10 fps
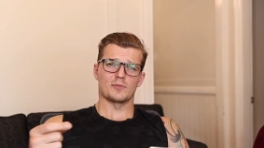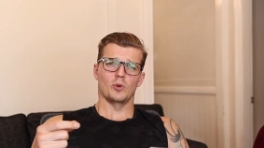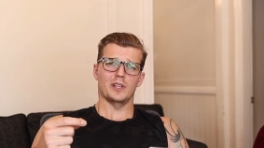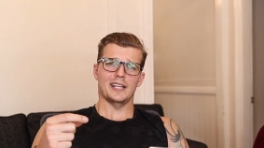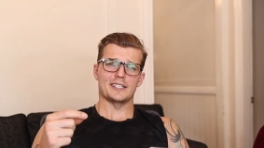It was
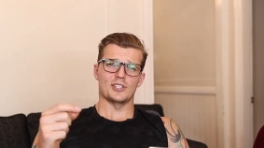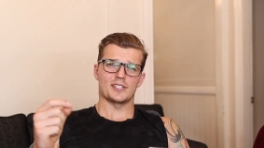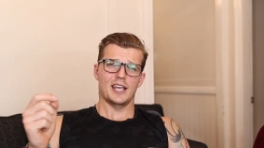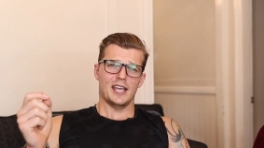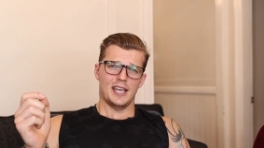more or less
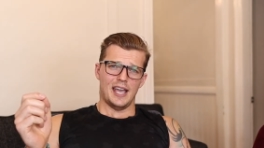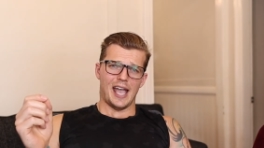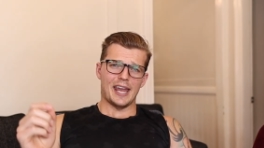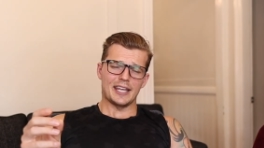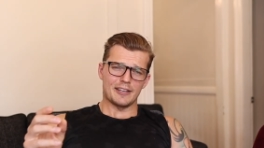just
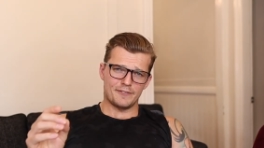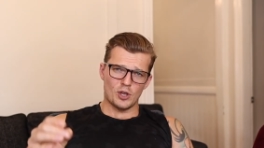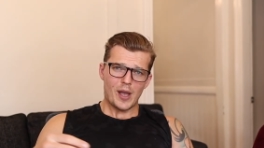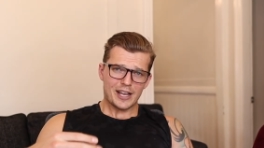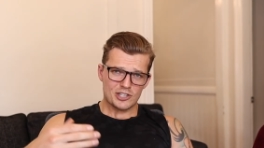adding a
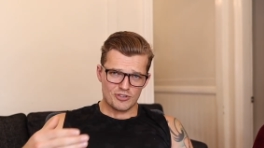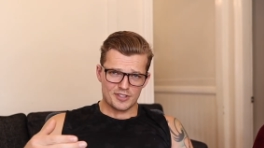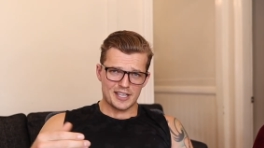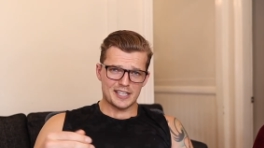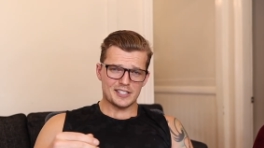few extra
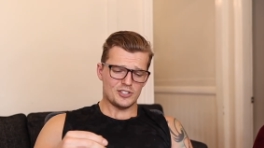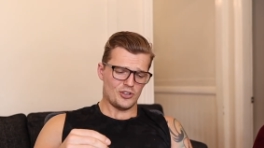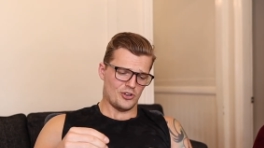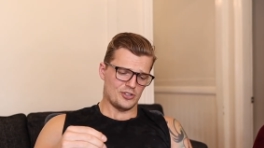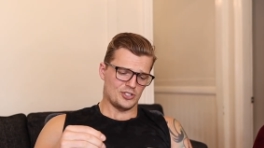things into her